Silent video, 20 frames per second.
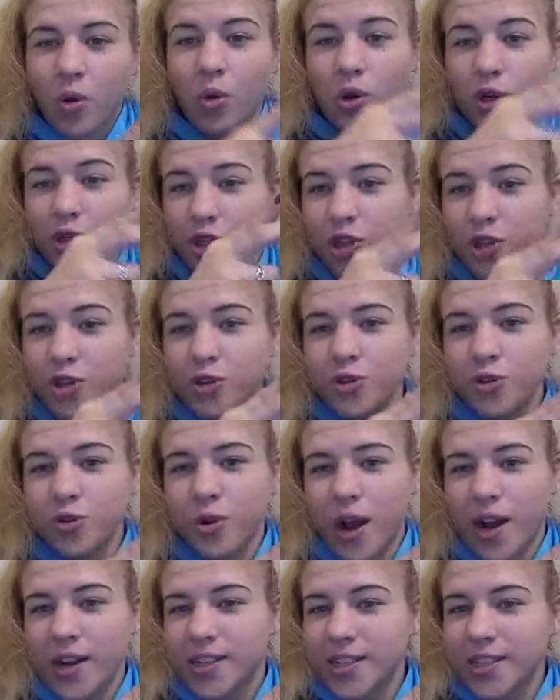or
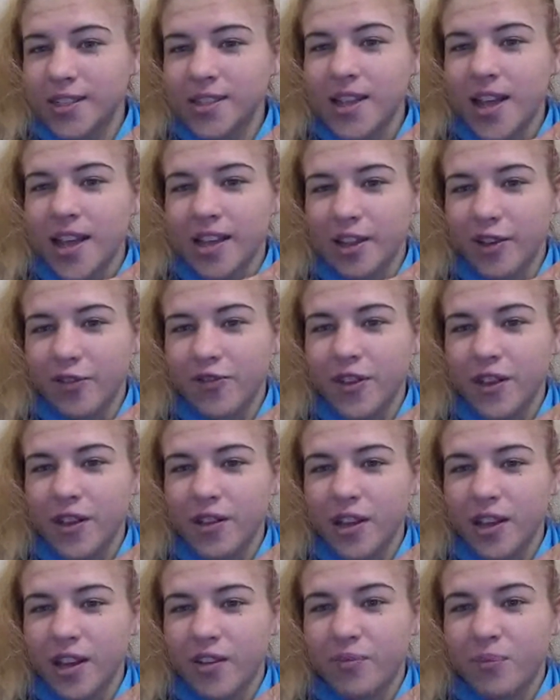two, I didn't like the
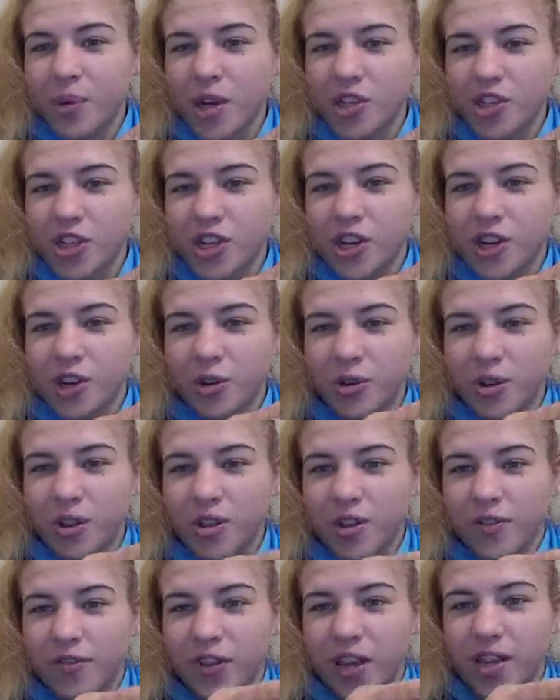feeling of punching a girl
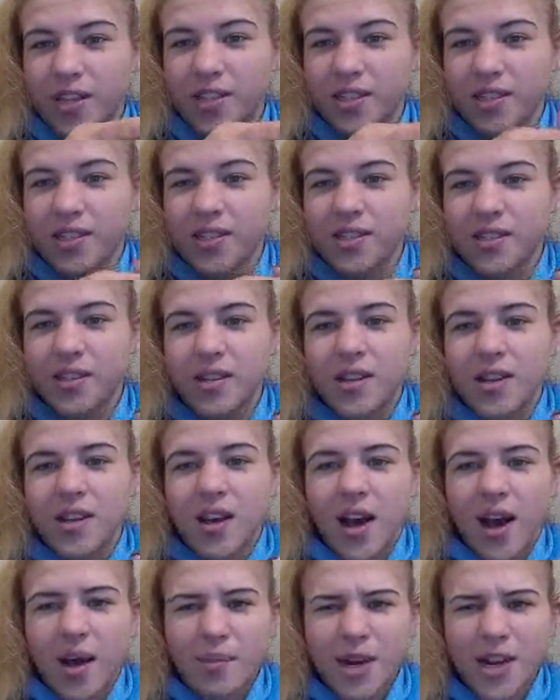in the face, because
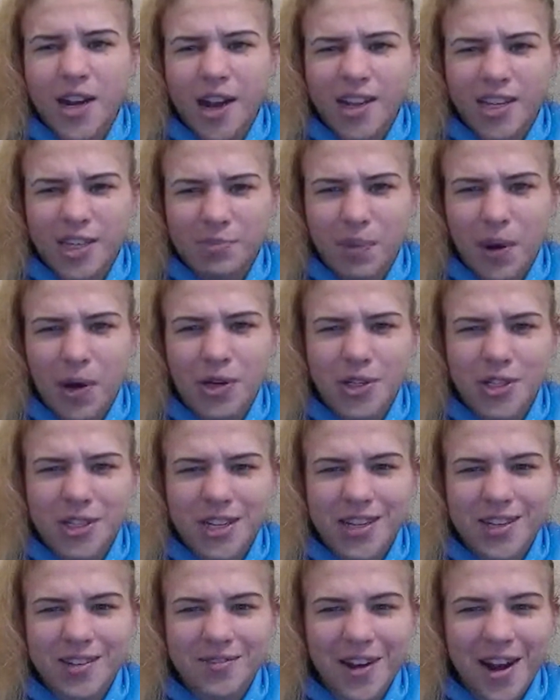I'm a nice
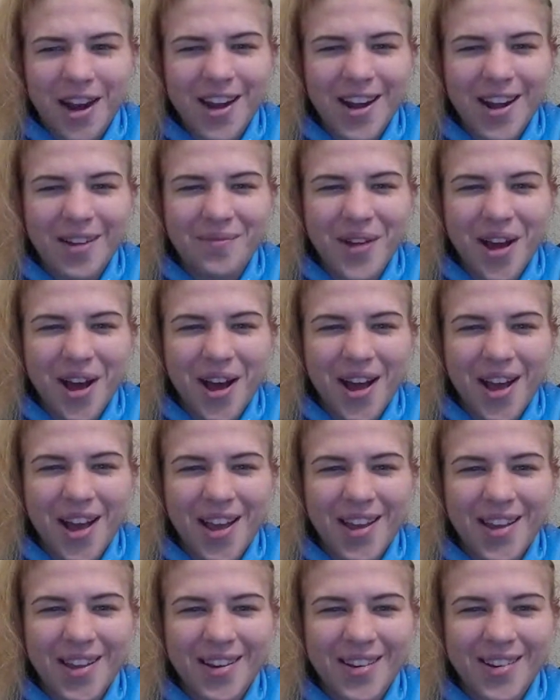person, right? I'm
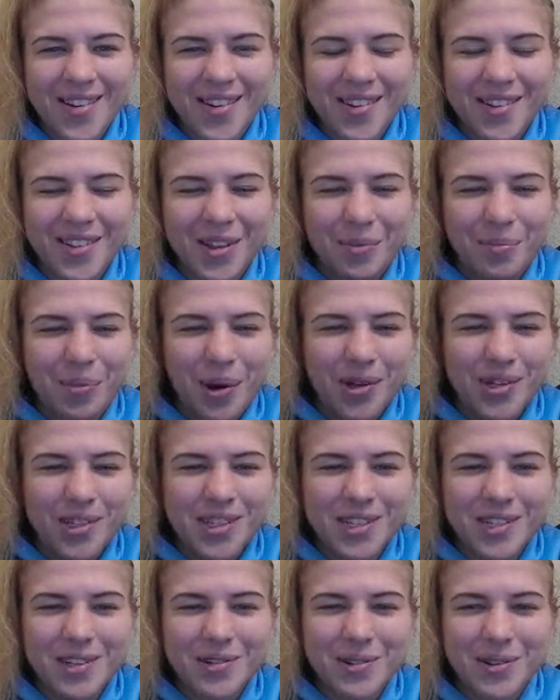not the
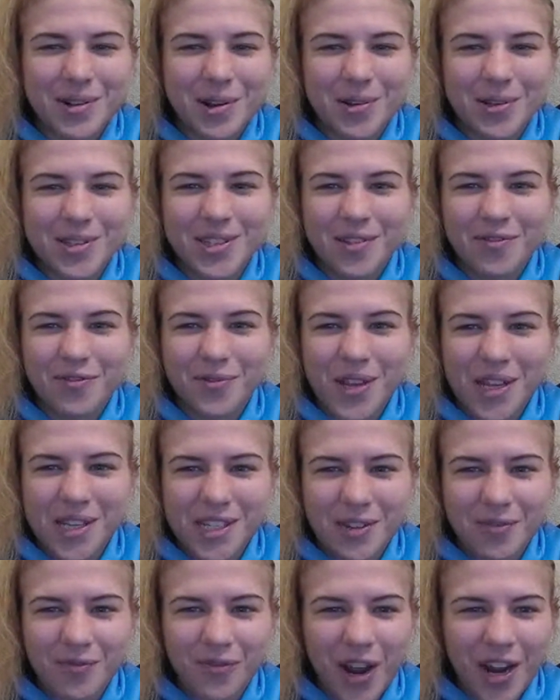person who goes and
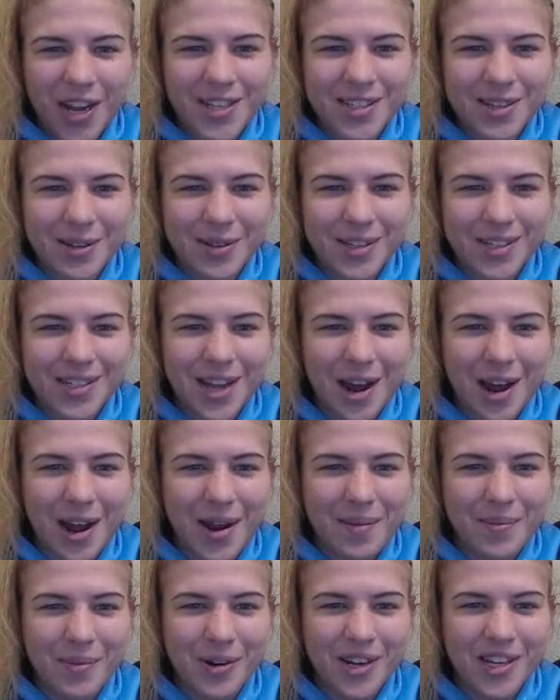gets in fights all the
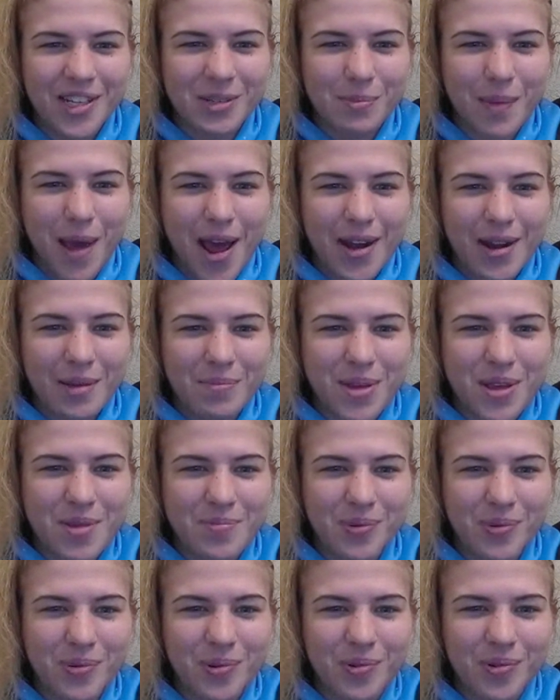time or gets mad at
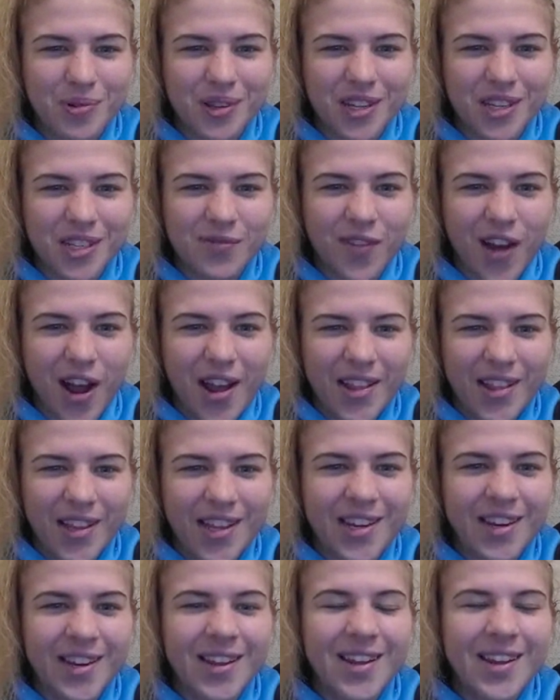people and gets
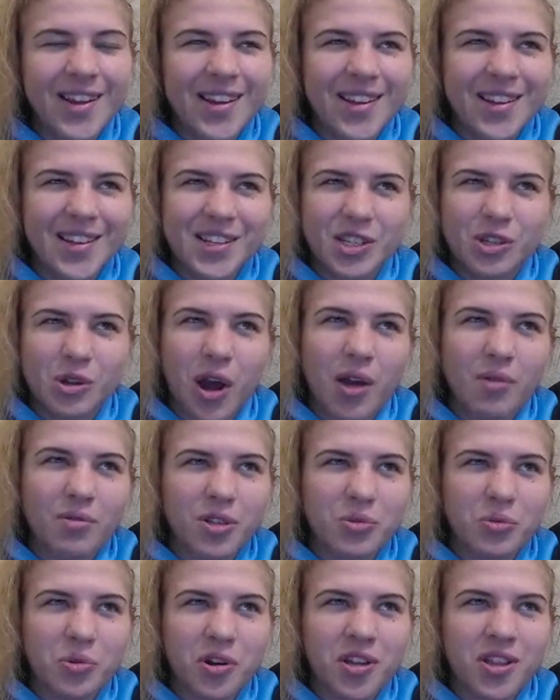violent. And so I
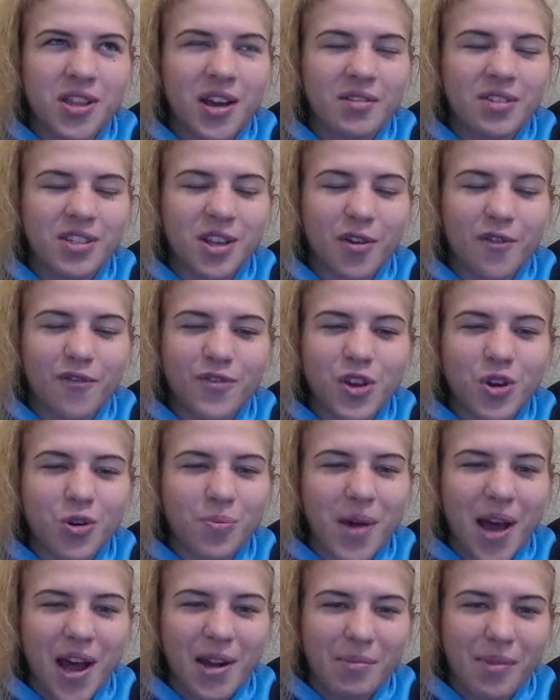was worried that I was going to feel
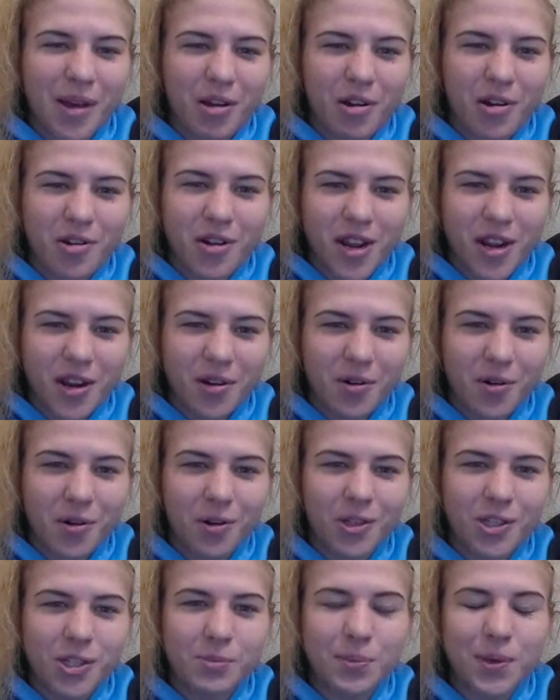bad about hurting
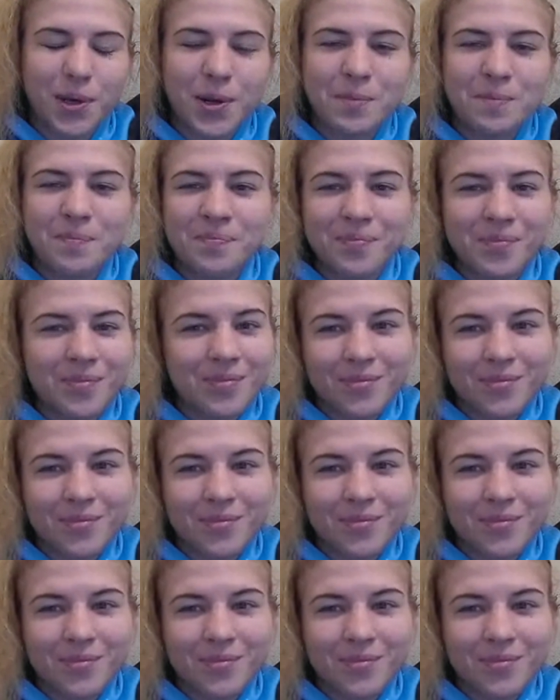girls, but